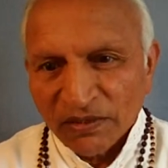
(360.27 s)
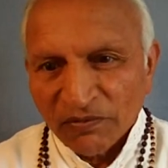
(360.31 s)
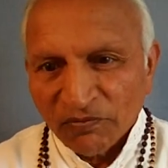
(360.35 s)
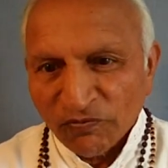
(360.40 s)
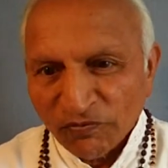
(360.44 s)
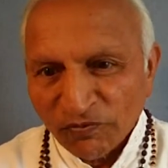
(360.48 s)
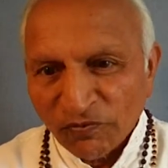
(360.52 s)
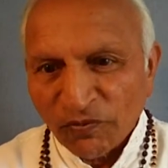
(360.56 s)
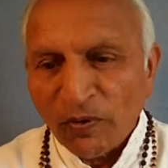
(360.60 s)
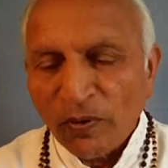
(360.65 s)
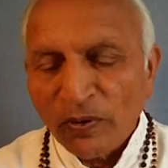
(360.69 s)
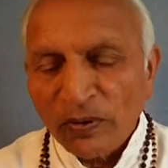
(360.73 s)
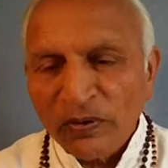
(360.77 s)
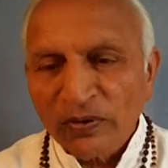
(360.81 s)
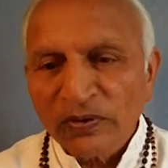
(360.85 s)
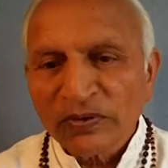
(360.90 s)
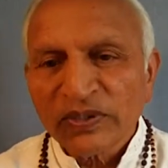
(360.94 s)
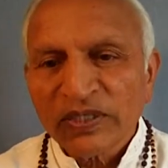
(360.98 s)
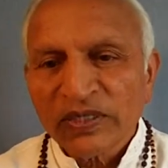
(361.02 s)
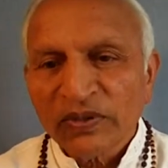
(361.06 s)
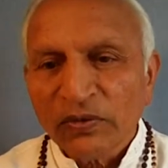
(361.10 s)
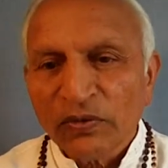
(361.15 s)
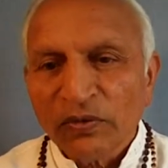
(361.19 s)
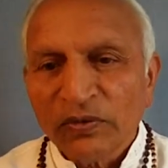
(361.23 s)
Follow
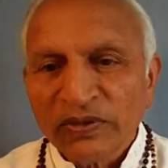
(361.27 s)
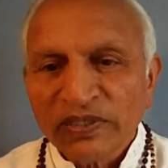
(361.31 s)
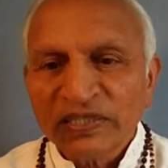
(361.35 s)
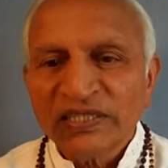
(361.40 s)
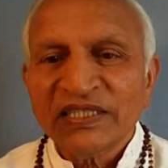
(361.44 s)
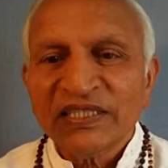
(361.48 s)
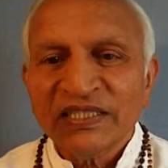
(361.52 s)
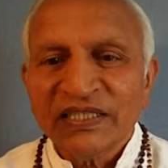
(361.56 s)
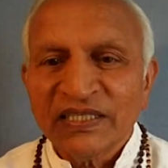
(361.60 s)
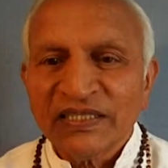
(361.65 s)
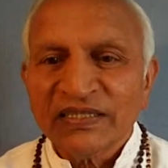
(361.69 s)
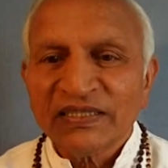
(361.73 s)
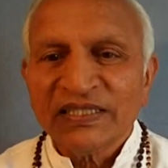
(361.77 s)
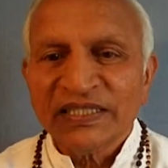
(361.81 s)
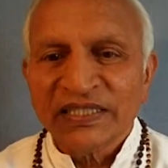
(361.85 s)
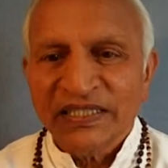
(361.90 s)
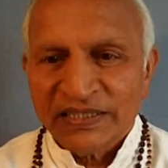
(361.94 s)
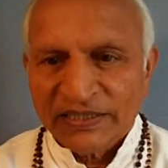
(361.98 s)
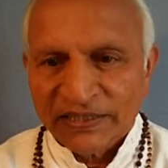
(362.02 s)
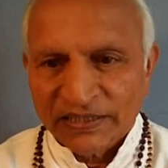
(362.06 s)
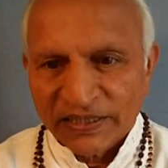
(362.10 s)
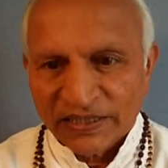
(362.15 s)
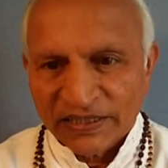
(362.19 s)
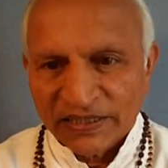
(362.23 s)
the original
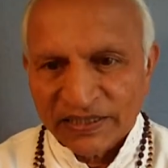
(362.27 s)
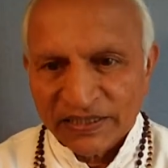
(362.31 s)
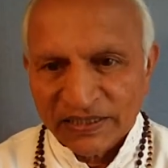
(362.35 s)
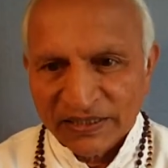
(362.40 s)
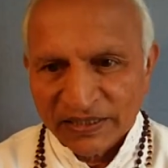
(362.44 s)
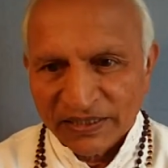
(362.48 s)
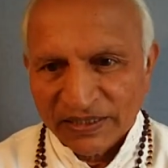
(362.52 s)
teaching